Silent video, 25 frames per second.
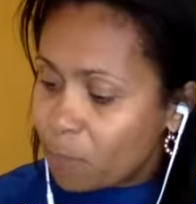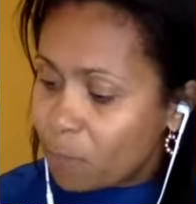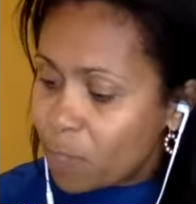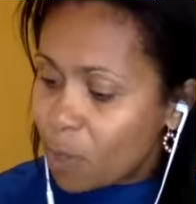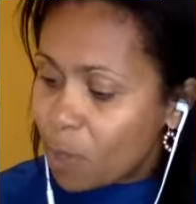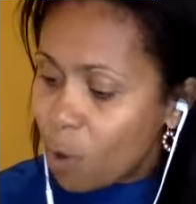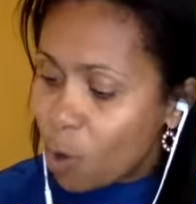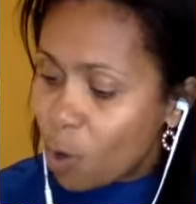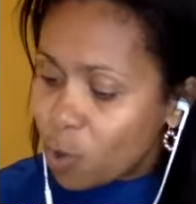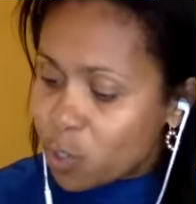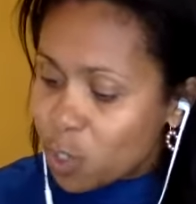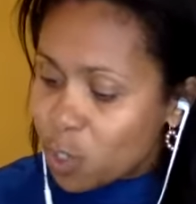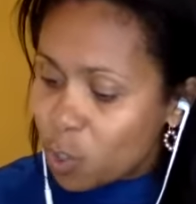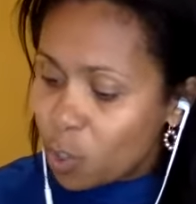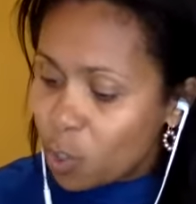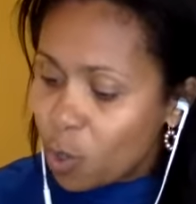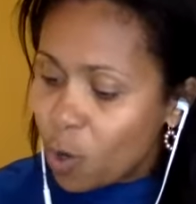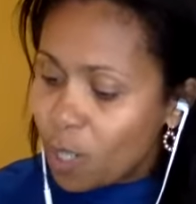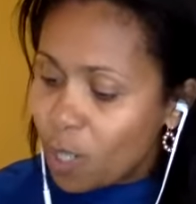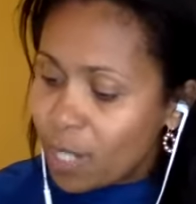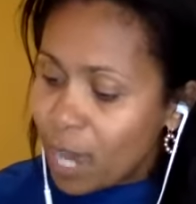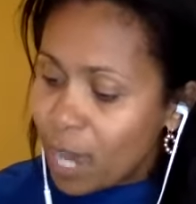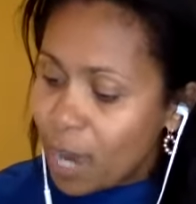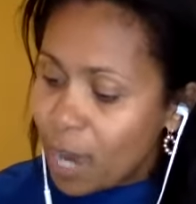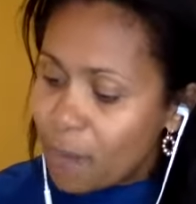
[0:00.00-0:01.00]
Also,
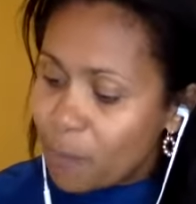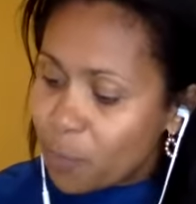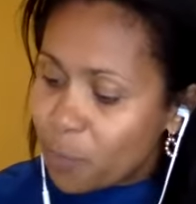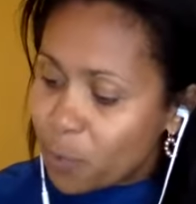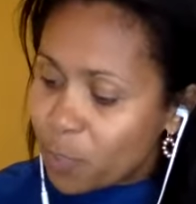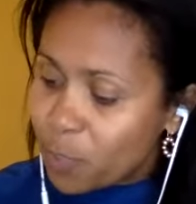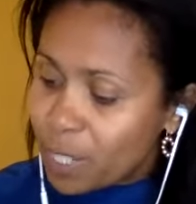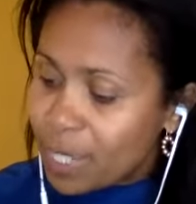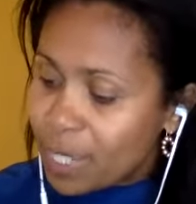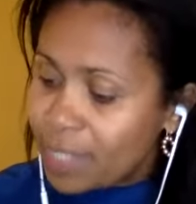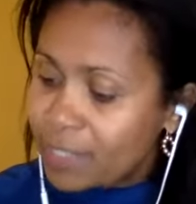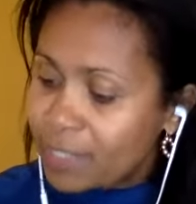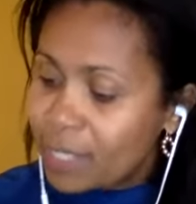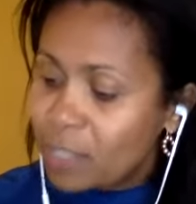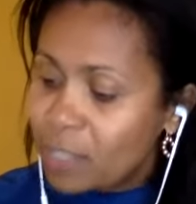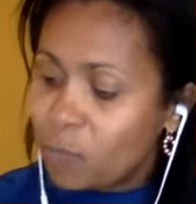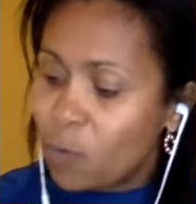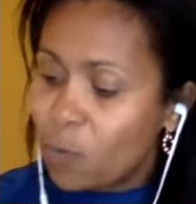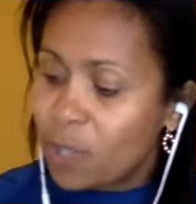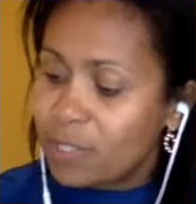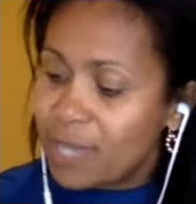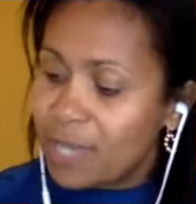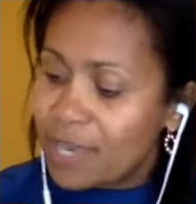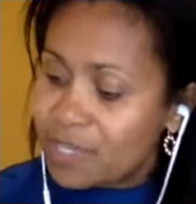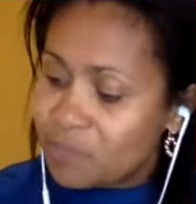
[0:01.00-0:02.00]
Lord, I pray that
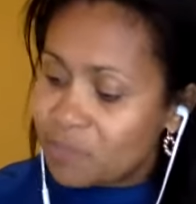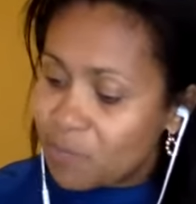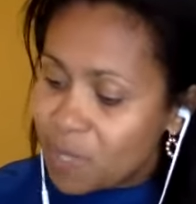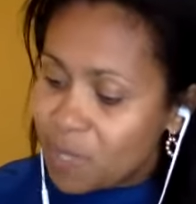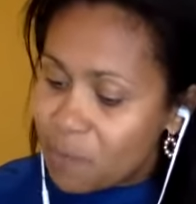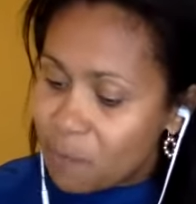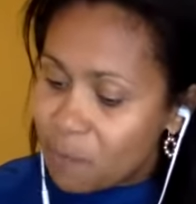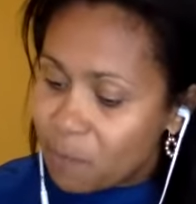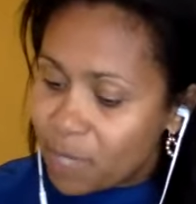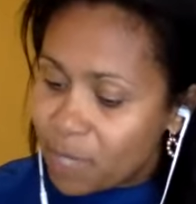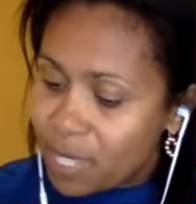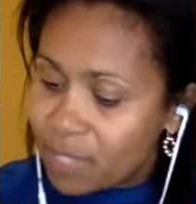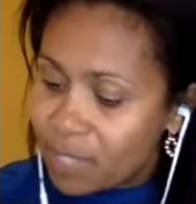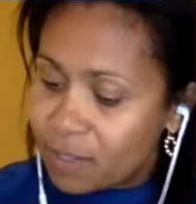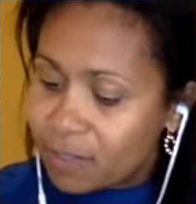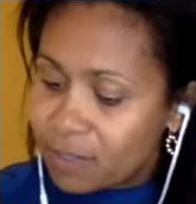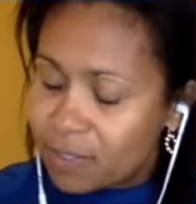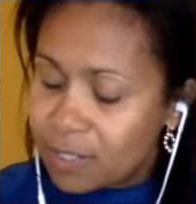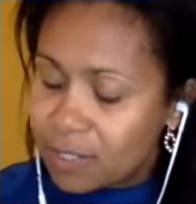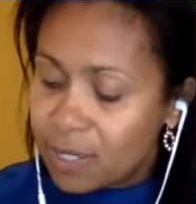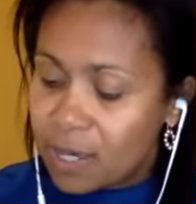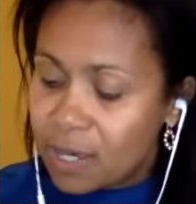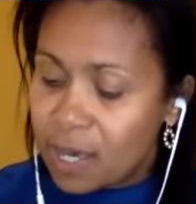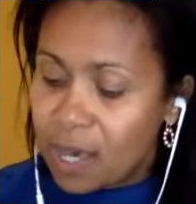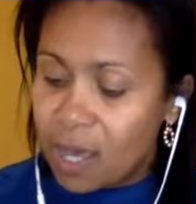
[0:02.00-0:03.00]
what has been built,